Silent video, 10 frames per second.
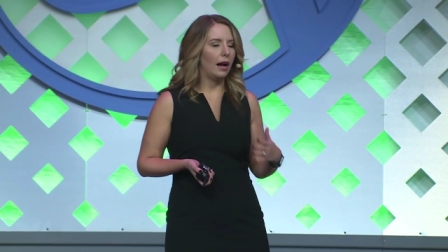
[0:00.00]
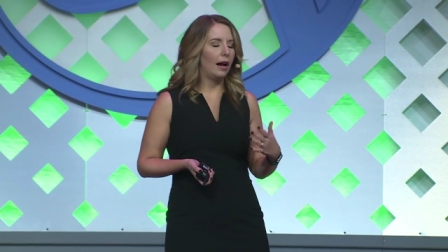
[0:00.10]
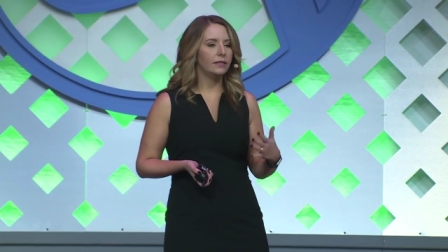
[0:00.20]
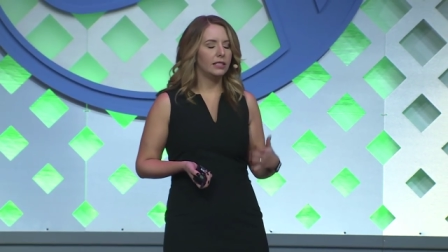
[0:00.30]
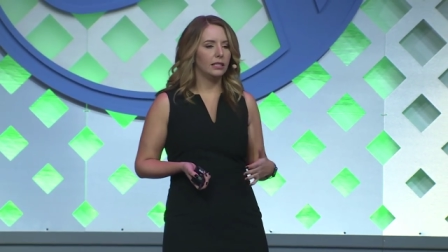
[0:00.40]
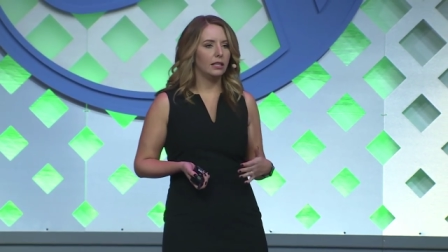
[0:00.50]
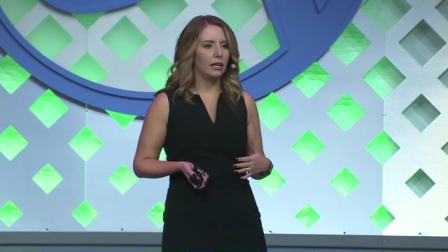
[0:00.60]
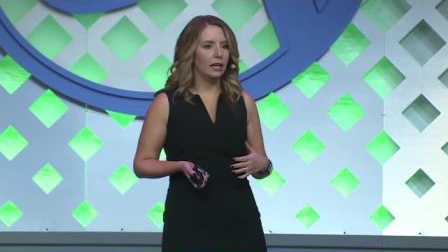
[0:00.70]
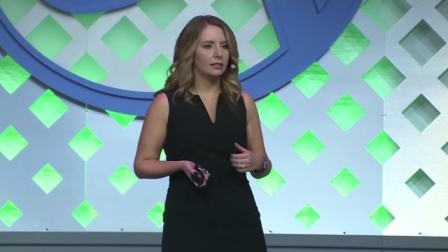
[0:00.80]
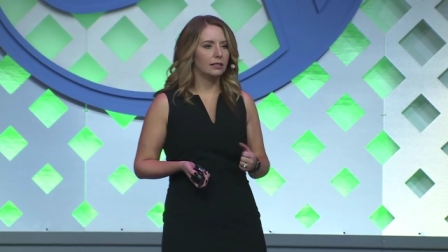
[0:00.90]
I've seen
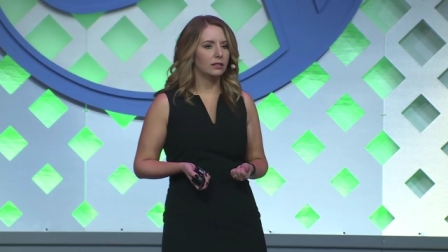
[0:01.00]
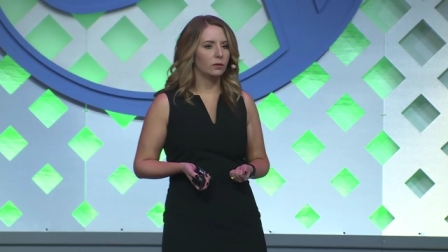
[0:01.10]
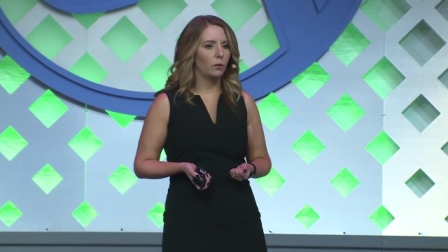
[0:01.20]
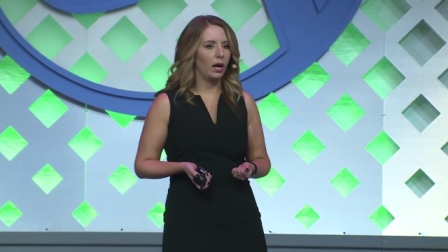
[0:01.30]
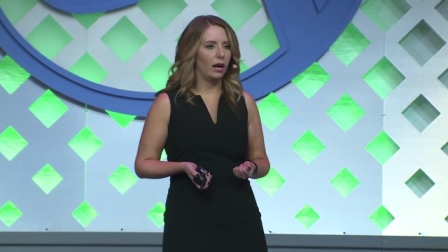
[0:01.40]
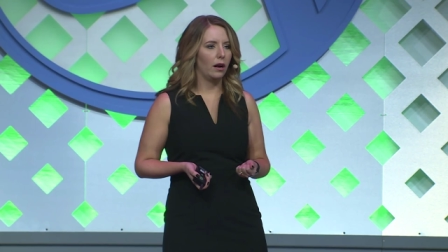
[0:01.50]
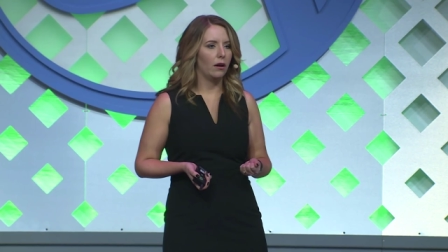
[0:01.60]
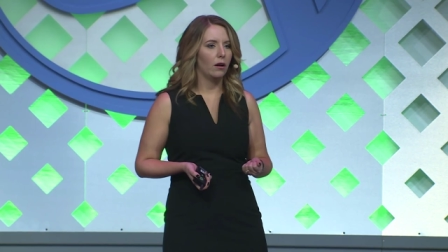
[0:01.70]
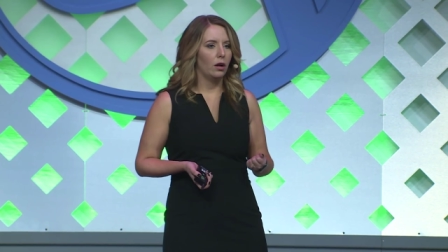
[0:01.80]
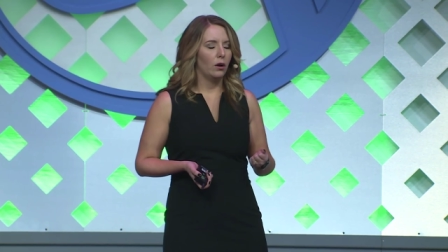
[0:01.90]
cases where